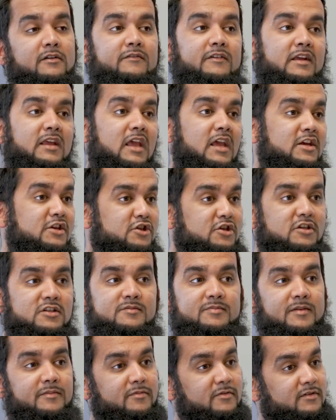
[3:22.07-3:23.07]
vacations
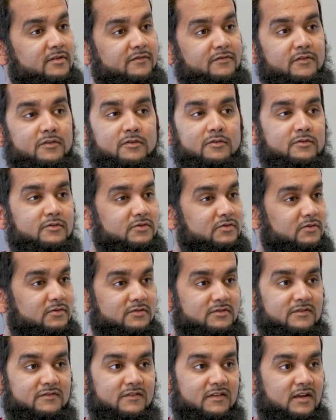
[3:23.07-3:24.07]
people deferred all
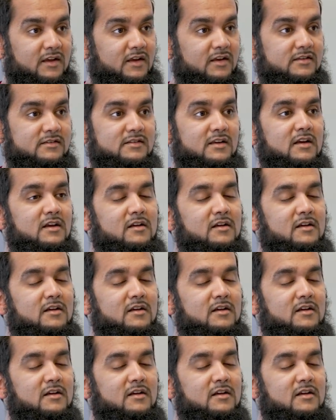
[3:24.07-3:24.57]
sorts of things